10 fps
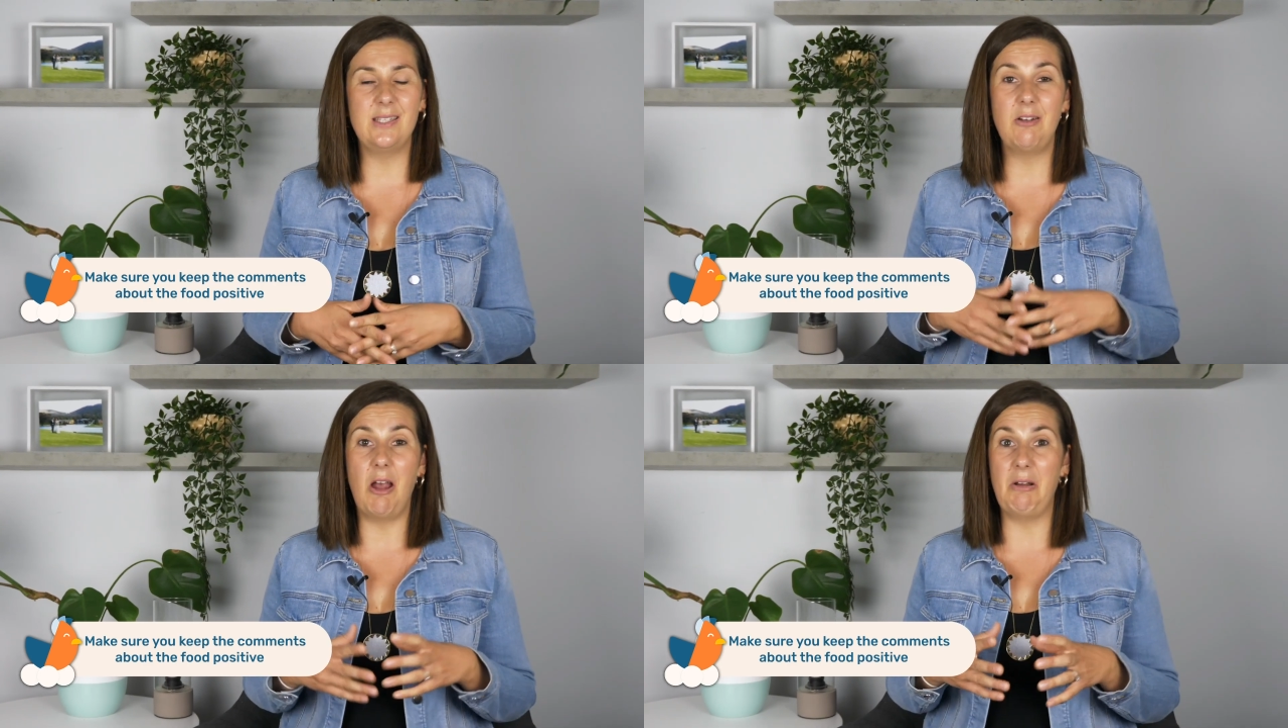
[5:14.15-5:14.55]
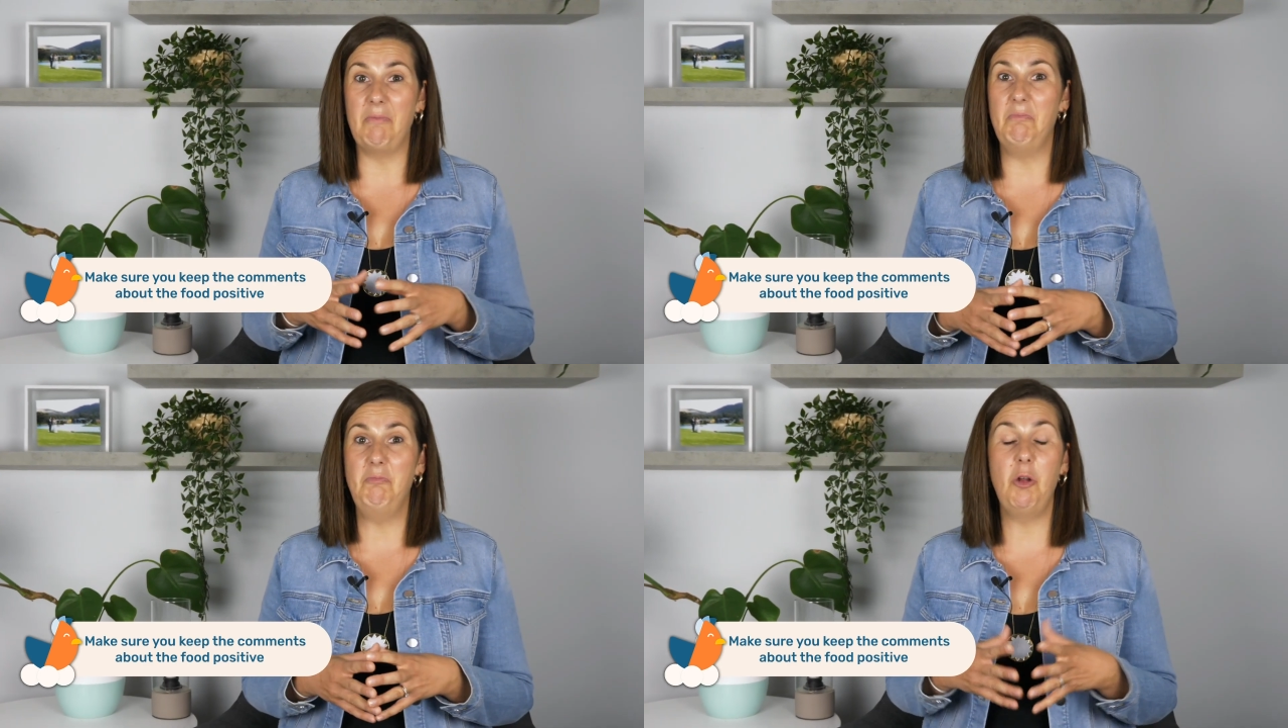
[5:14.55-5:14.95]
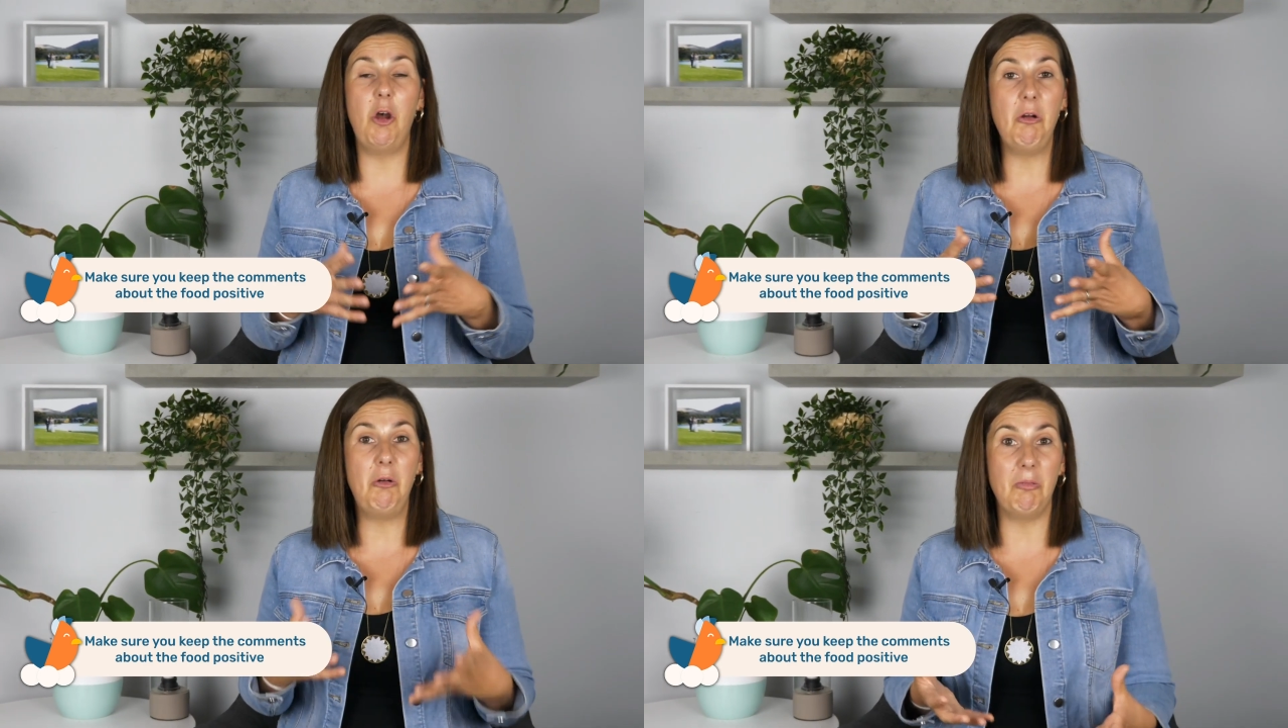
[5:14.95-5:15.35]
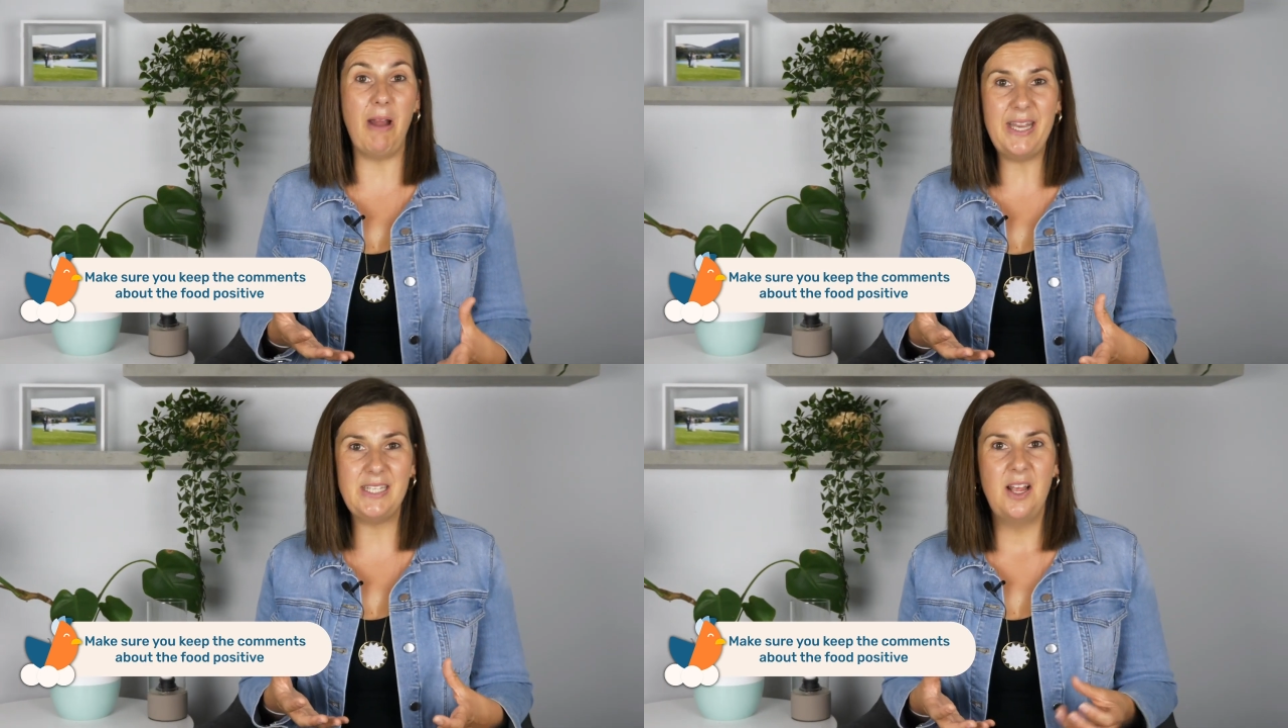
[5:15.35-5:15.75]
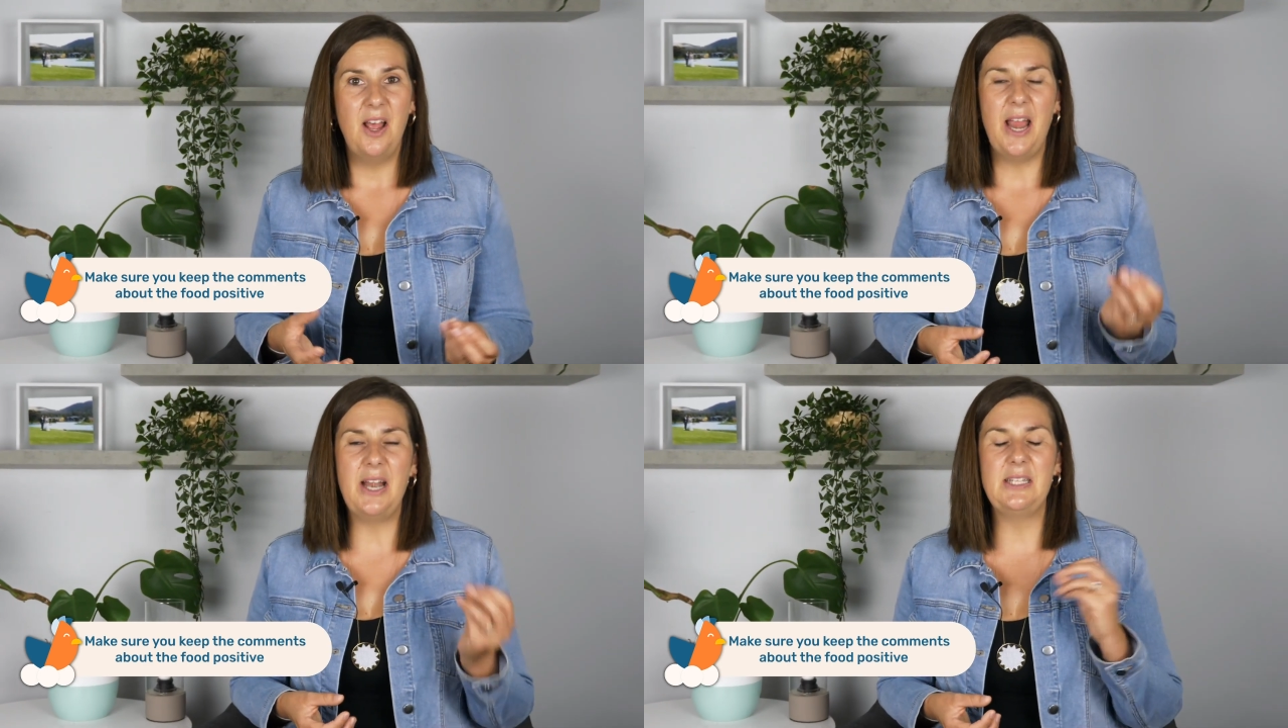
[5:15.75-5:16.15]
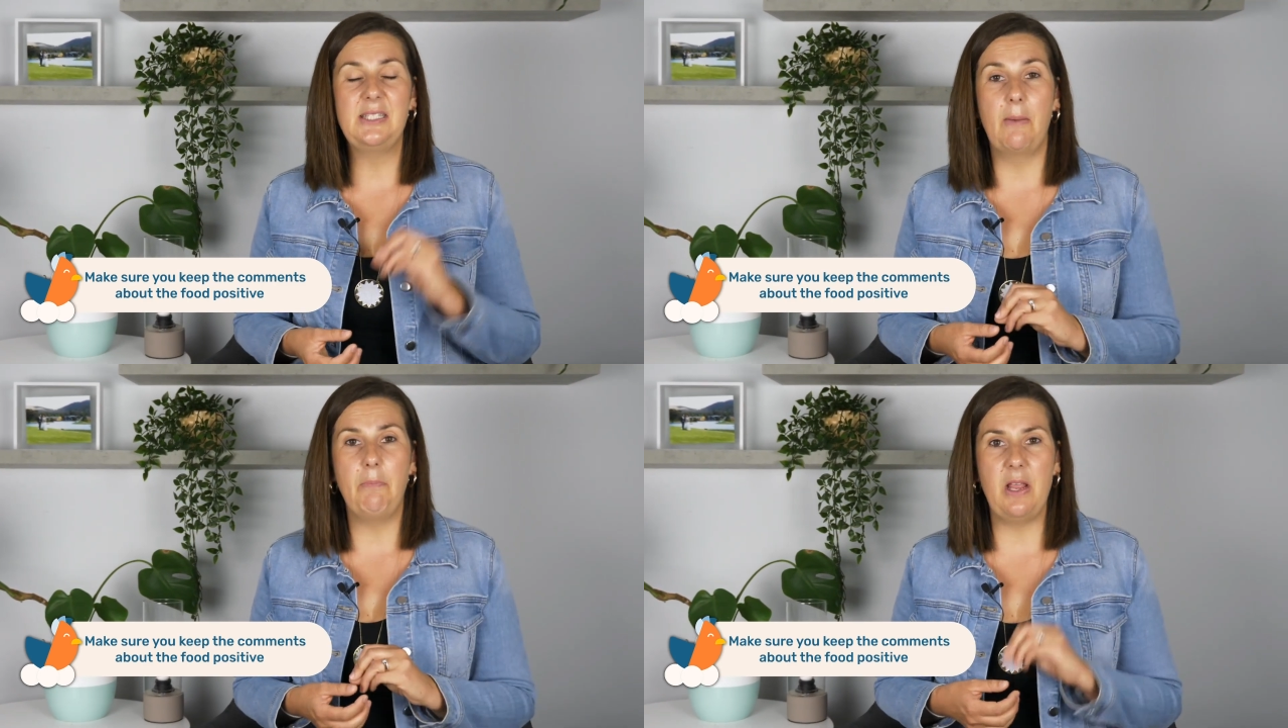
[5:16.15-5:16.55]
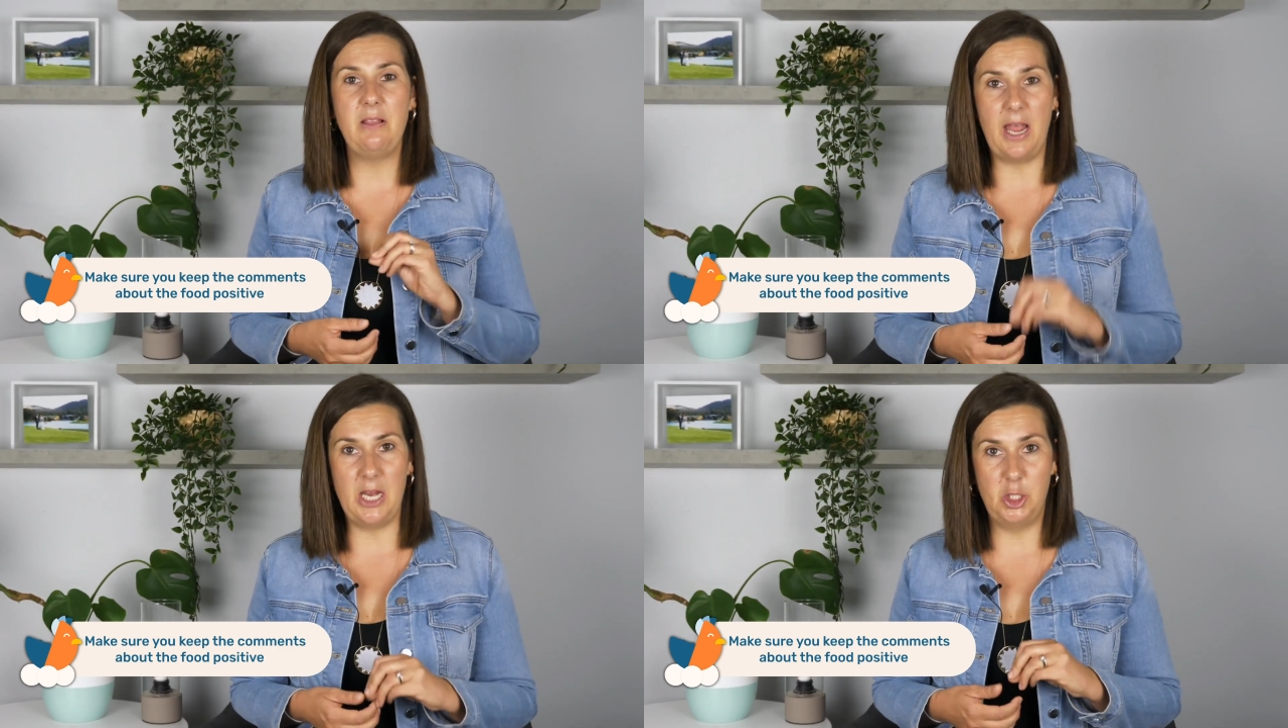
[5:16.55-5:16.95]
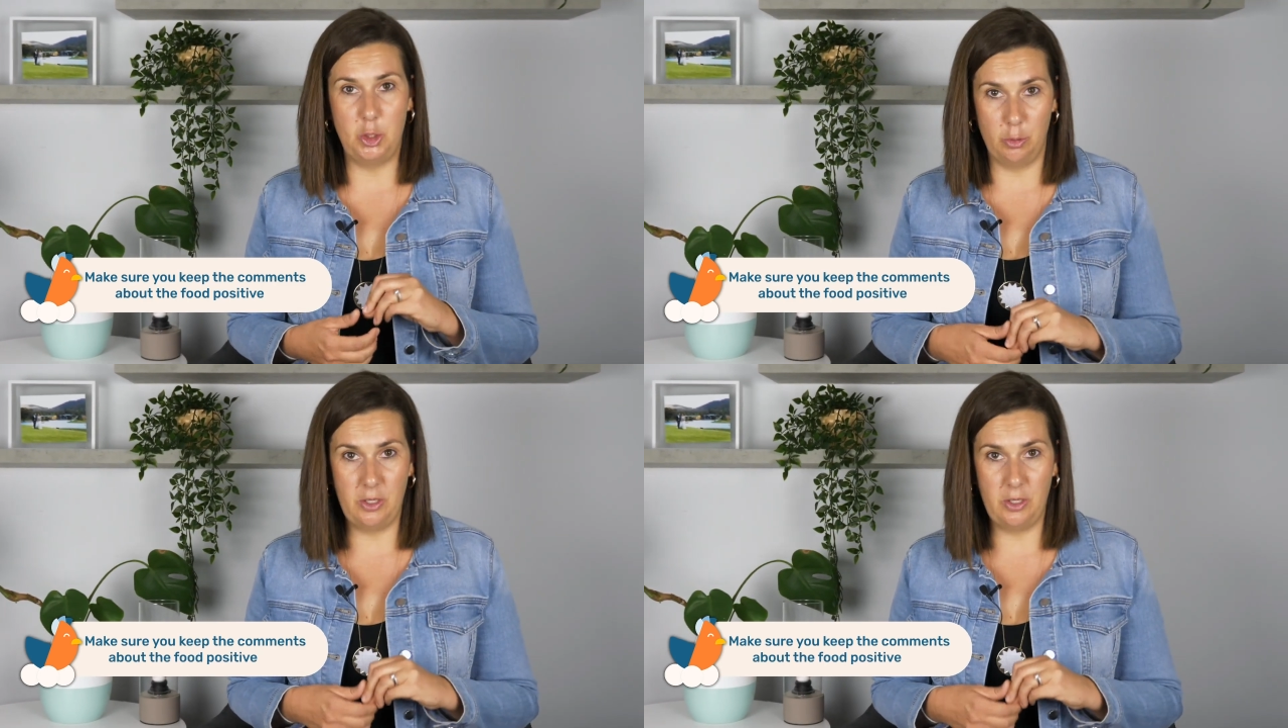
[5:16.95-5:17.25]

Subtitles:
kind of not great and it's something they should